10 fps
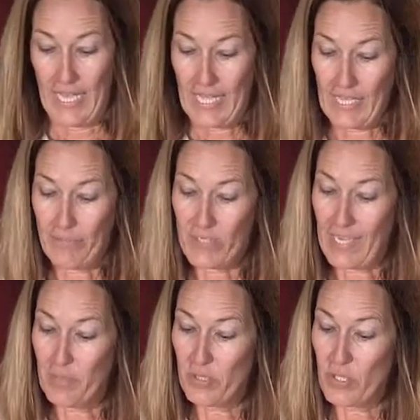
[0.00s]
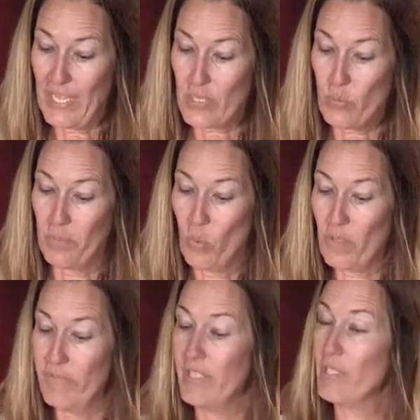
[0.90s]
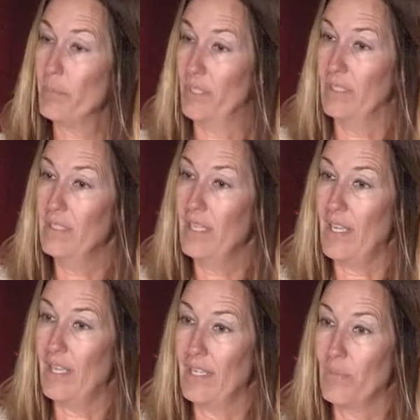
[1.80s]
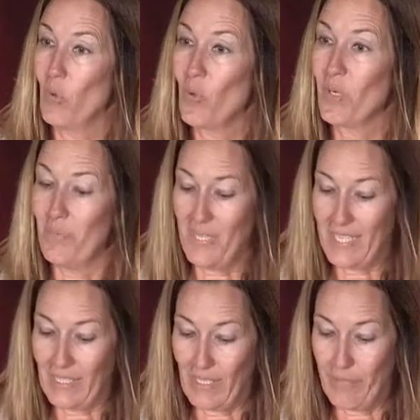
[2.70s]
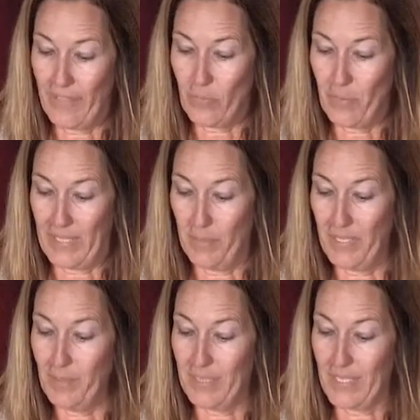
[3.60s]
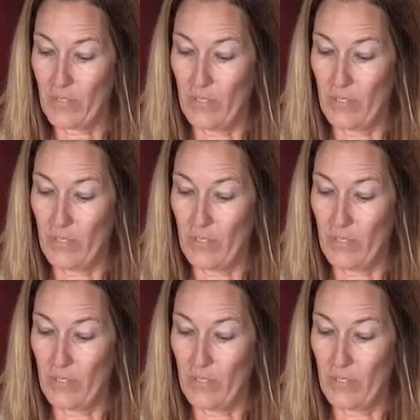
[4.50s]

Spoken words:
If cyber attacks were more visible and more immediately felt by the public,